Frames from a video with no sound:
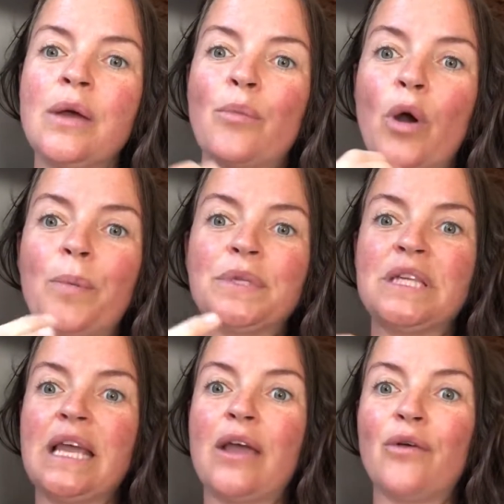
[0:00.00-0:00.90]

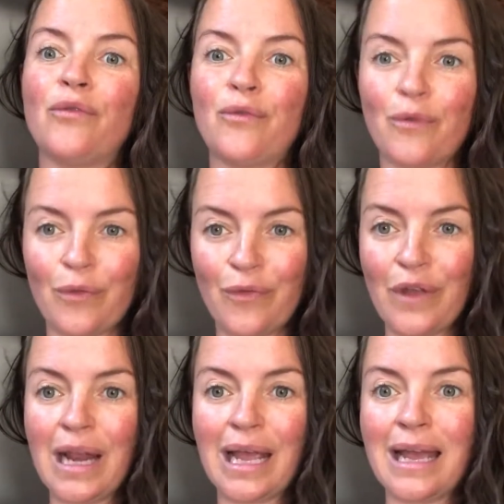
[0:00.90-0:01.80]
property of
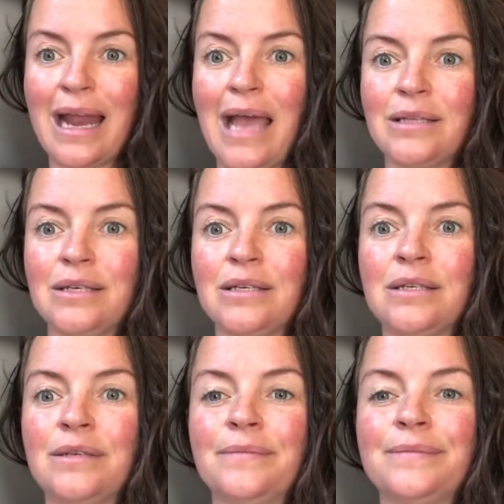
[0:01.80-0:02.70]
feeling connected.
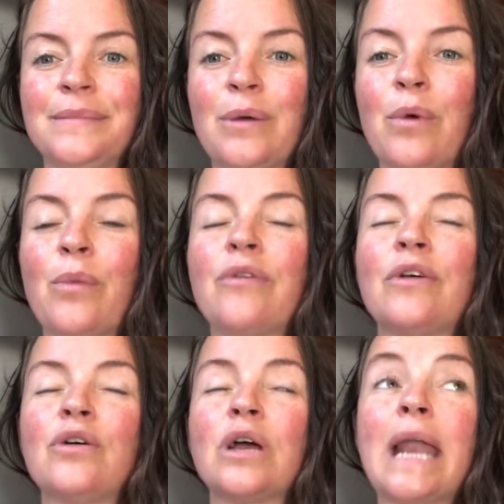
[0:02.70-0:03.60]
And when we
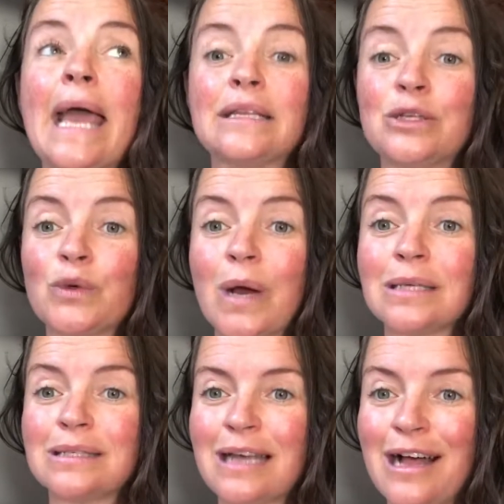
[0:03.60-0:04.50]
feel connected to
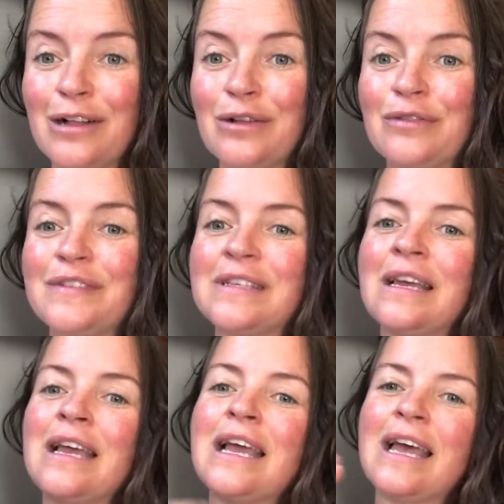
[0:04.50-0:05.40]
ourselves,
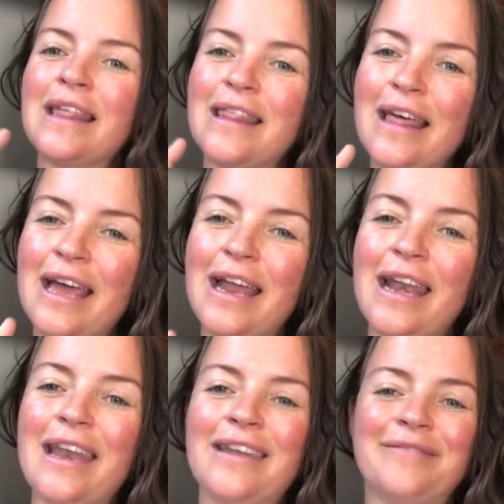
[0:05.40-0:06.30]

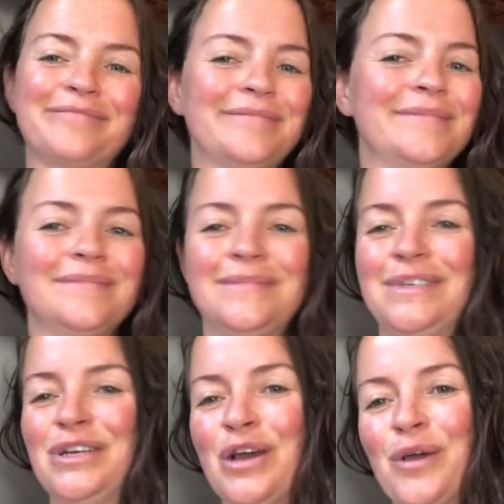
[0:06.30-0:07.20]
then
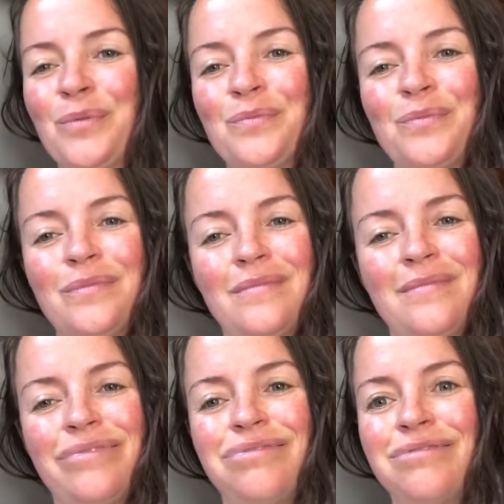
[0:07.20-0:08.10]

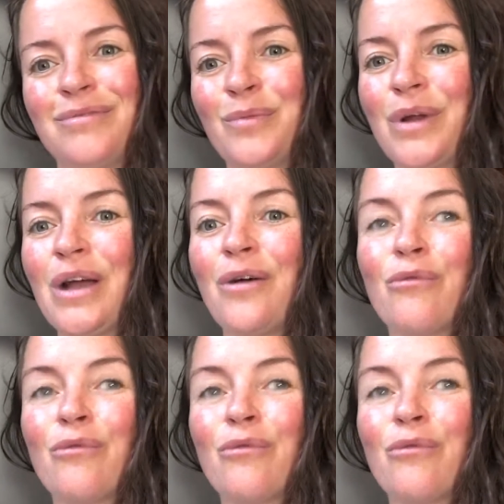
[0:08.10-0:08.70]
we are